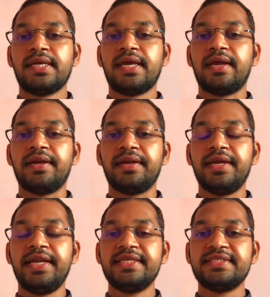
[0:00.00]
and
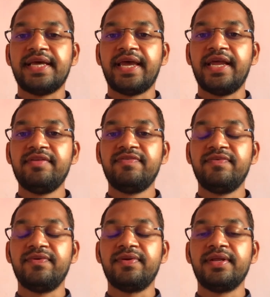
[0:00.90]
it is
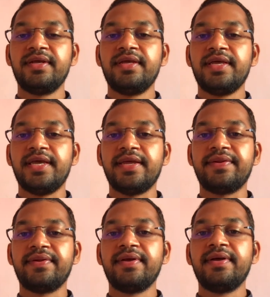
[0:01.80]
helpful in
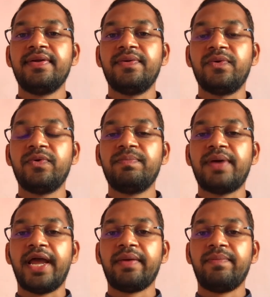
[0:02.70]
low
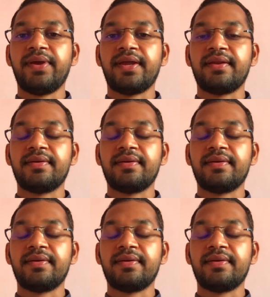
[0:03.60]
back pain.